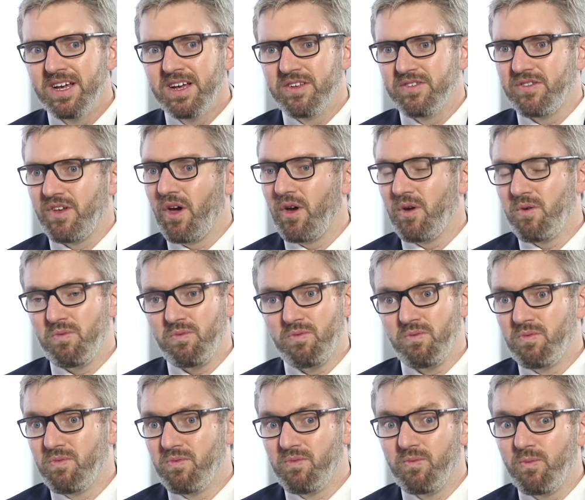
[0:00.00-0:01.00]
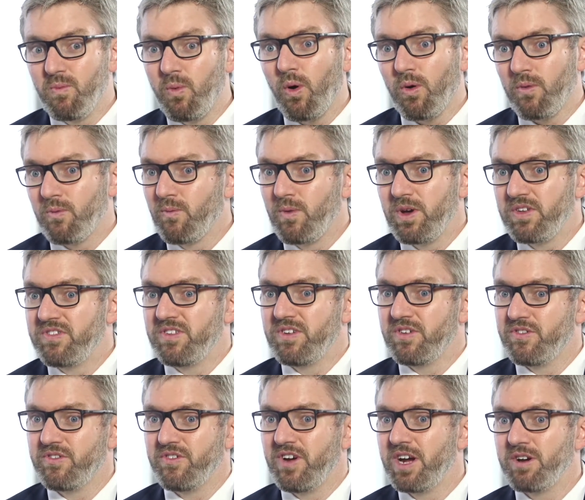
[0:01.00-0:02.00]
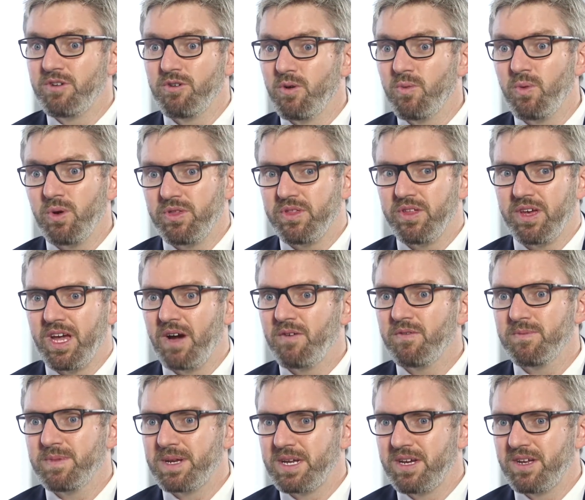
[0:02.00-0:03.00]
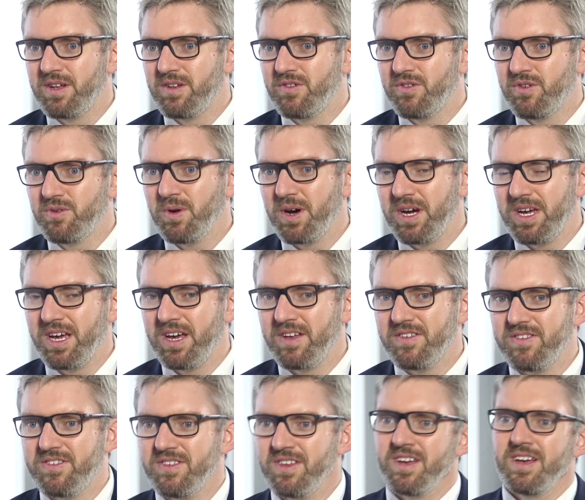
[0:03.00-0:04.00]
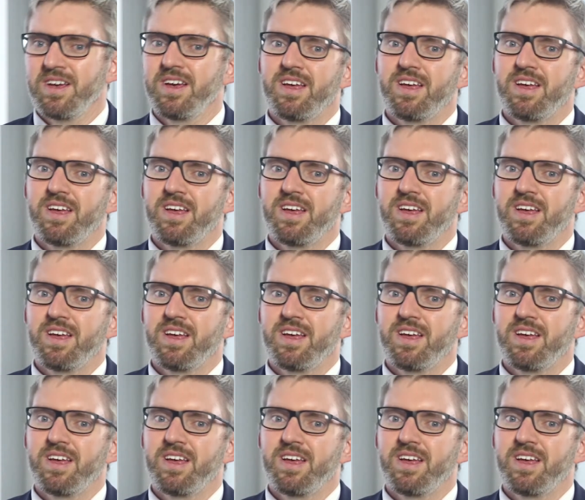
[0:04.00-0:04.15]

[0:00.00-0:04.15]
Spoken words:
So what Western Australia or what the government can do, I guess,